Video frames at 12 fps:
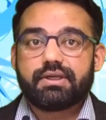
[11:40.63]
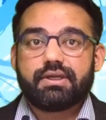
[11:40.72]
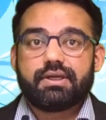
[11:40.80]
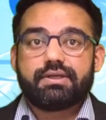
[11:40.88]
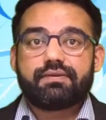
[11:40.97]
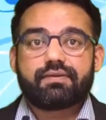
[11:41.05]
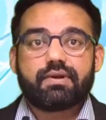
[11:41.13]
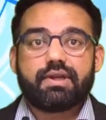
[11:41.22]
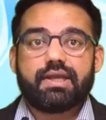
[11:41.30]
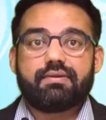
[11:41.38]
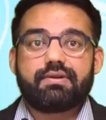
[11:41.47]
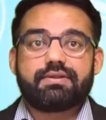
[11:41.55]
different
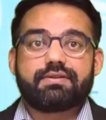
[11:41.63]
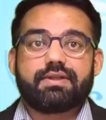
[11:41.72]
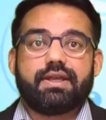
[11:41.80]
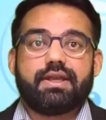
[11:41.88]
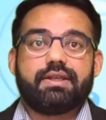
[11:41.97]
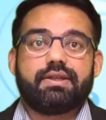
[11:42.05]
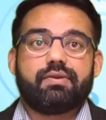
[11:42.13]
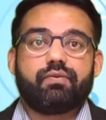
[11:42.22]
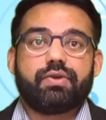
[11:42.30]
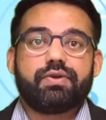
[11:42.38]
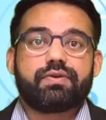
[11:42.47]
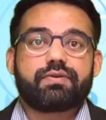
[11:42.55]
levels and
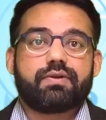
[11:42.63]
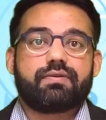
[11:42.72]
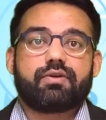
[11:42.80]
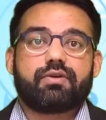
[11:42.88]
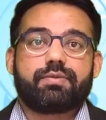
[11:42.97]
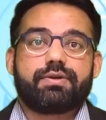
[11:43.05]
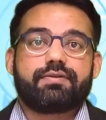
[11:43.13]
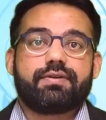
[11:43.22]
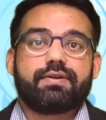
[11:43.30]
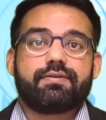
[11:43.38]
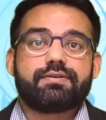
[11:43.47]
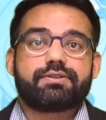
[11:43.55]
views of corporate
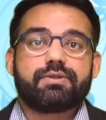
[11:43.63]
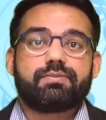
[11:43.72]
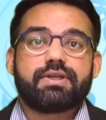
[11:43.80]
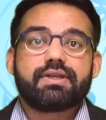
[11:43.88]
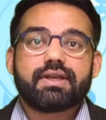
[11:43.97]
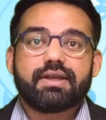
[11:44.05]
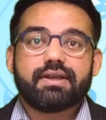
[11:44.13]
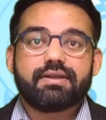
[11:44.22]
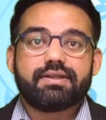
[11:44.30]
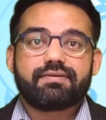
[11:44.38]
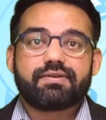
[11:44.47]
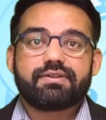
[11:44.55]
citizenship uh,
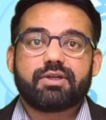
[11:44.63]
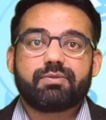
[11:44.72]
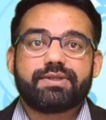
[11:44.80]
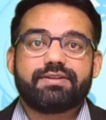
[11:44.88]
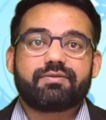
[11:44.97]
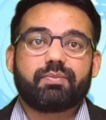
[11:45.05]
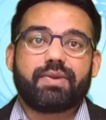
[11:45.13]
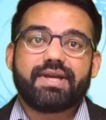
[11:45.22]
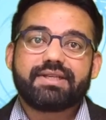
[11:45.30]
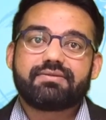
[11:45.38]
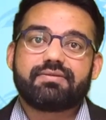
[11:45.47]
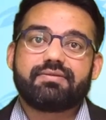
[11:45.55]
different companies
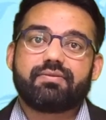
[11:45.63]
might